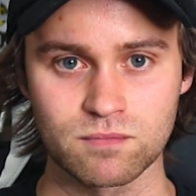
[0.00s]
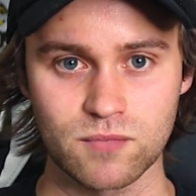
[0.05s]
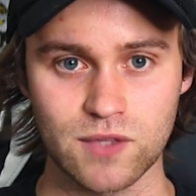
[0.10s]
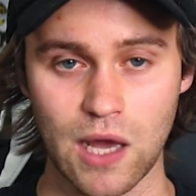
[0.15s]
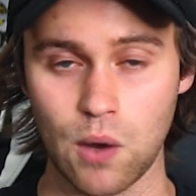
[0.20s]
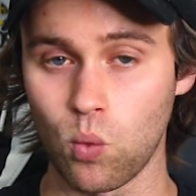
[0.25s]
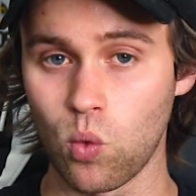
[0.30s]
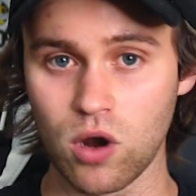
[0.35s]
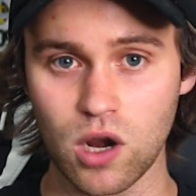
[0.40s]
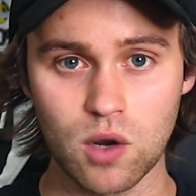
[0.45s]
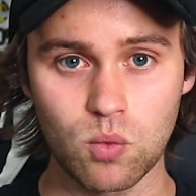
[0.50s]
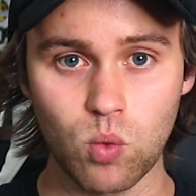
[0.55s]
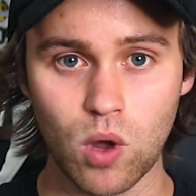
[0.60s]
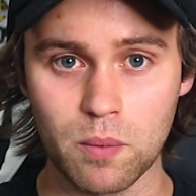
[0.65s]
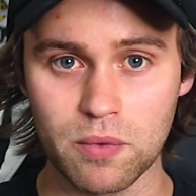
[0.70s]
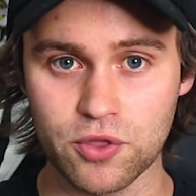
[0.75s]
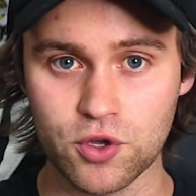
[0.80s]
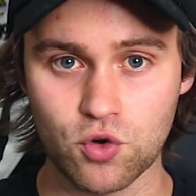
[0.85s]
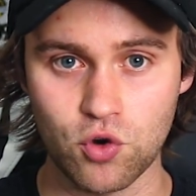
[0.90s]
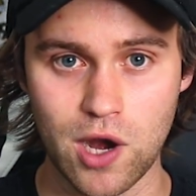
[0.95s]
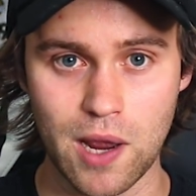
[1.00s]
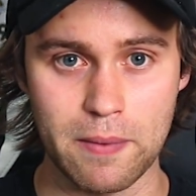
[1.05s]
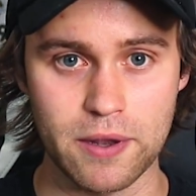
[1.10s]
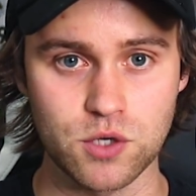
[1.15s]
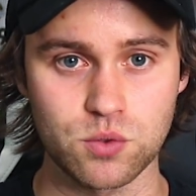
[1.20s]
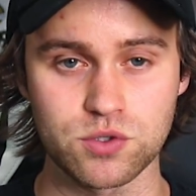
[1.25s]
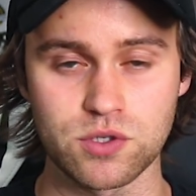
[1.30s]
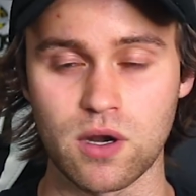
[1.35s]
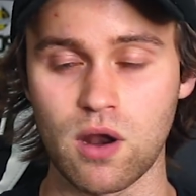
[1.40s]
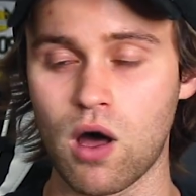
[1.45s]
That one-on-one with
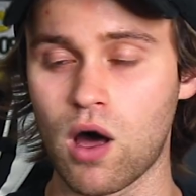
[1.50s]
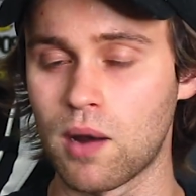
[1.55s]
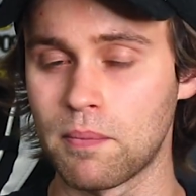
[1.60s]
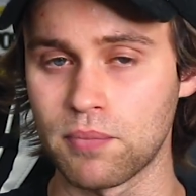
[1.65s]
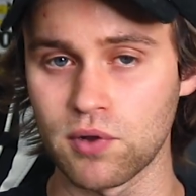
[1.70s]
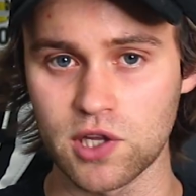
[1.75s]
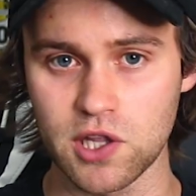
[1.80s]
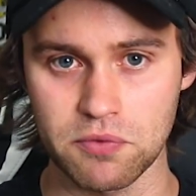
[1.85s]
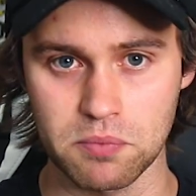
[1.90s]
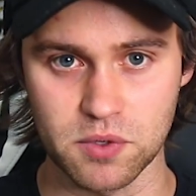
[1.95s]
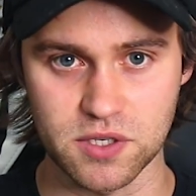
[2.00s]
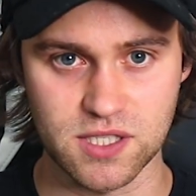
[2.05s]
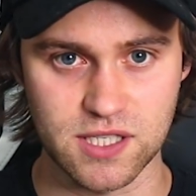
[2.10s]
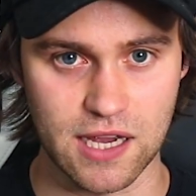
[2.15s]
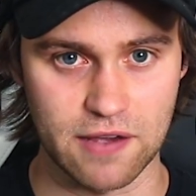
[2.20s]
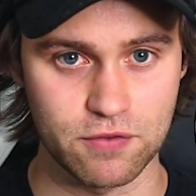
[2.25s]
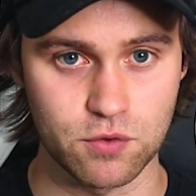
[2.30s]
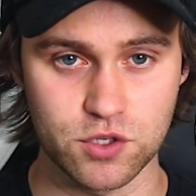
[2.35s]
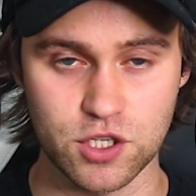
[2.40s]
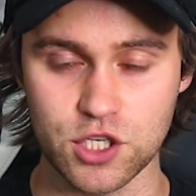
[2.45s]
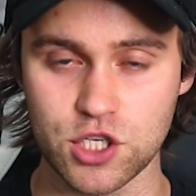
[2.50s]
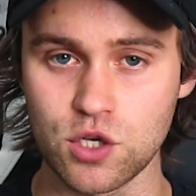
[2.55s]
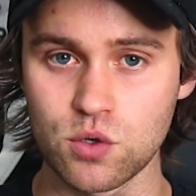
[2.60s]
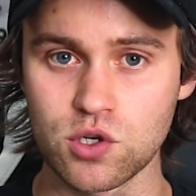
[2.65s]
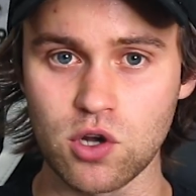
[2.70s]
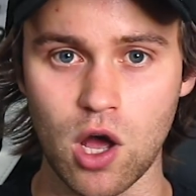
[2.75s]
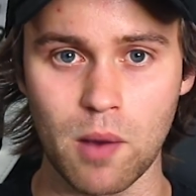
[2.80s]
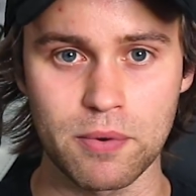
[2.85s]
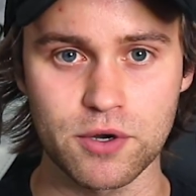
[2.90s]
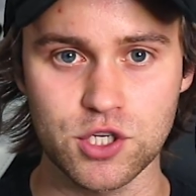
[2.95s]
Kramic was an unbelievable save. There was a
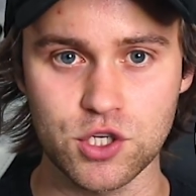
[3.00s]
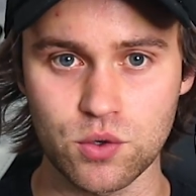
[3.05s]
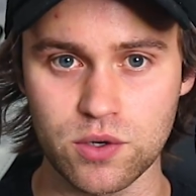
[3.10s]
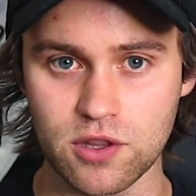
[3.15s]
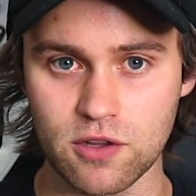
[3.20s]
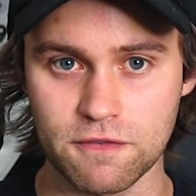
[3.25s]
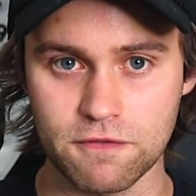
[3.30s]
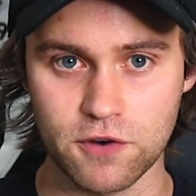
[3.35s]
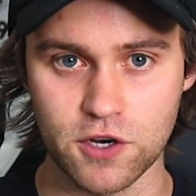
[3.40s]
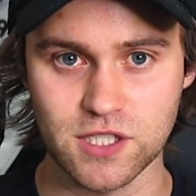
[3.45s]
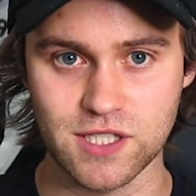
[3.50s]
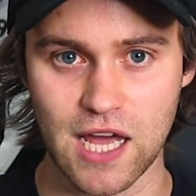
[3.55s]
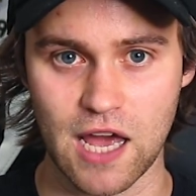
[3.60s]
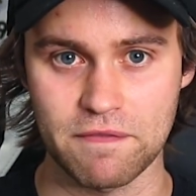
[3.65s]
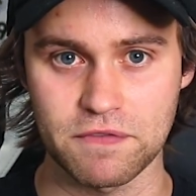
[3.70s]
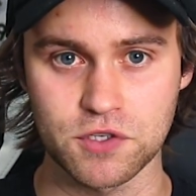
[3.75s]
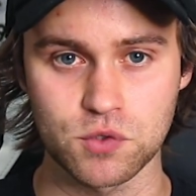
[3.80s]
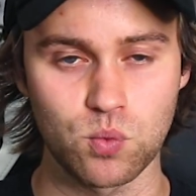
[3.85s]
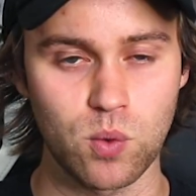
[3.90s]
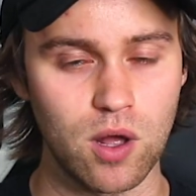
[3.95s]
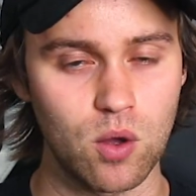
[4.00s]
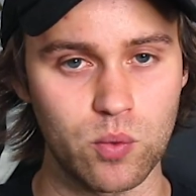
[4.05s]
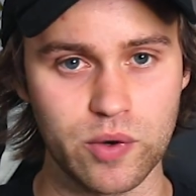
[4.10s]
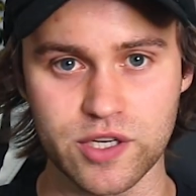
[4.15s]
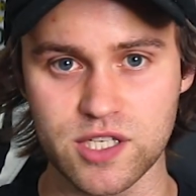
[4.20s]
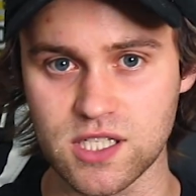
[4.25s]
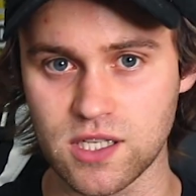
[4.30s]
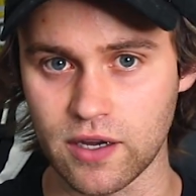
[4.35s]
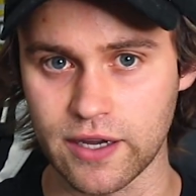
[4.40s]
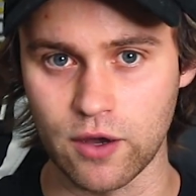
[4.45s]
huge opportunity in the first half as well where
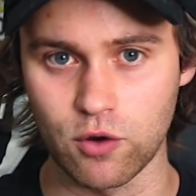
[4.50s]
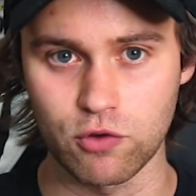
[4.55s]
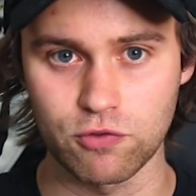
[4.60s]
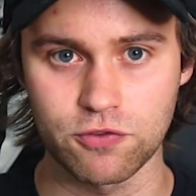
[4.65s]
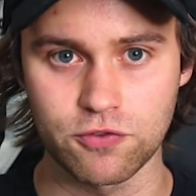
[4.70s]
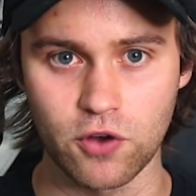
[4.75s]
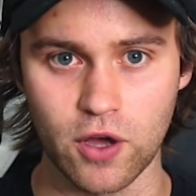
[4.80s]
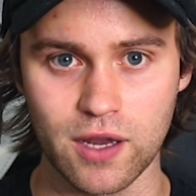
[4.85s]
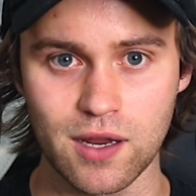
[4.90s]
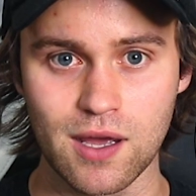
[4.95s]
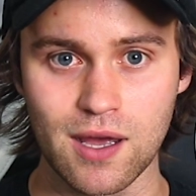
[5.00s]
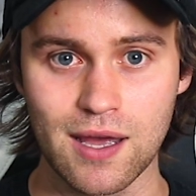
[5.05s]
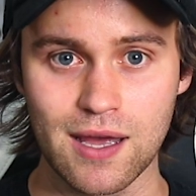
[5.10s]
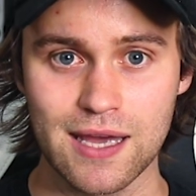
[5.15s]
he stuck out a foot.